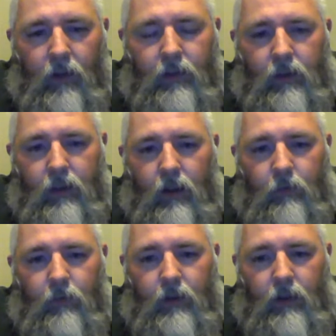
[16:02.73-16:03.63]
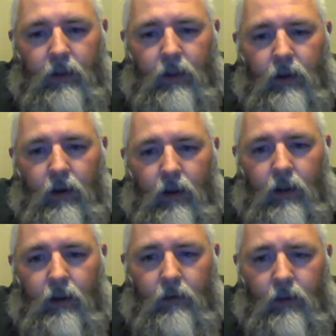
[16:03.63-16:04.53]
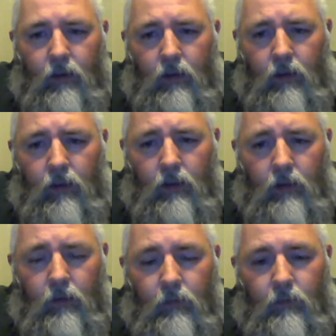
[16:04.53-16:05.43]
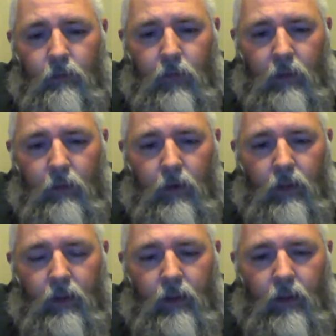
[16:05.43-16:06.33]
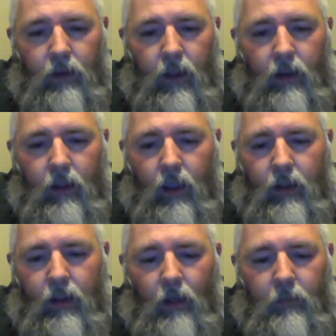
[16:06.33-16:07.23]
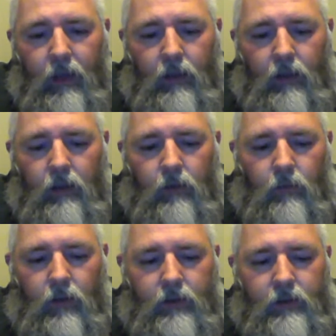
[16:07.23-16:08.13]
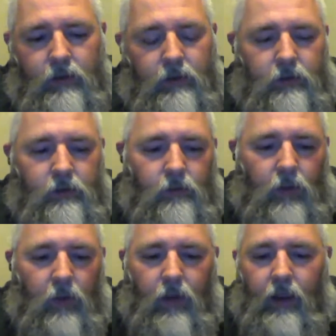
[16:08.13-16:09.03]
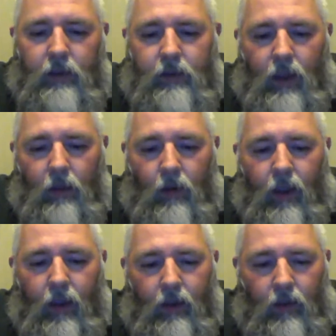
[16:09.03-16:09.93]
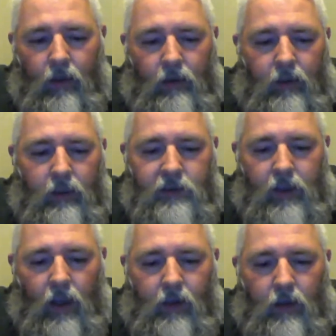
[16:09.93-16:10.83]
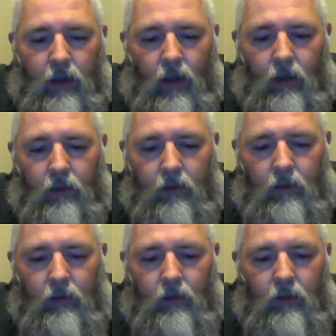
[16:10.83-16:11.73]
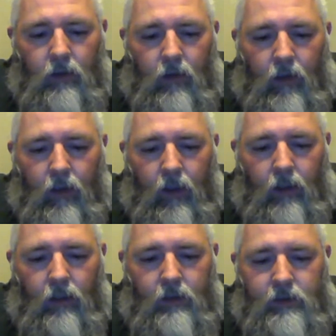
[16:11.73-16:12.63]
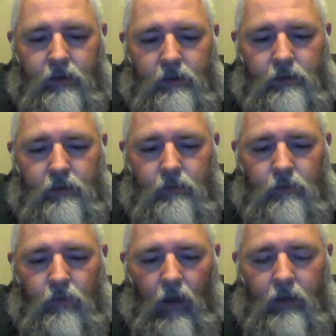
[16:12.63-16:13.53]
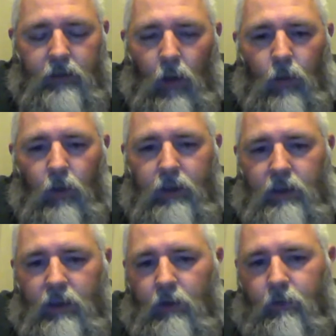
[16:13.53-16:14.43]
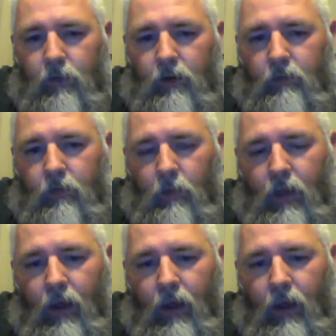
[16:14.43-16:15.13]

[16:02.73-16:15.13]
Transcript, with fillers: about to get off in, in there and be really in hand to hand. I mean, we we went into Iraq and did the shock and awe, and this is a totally different from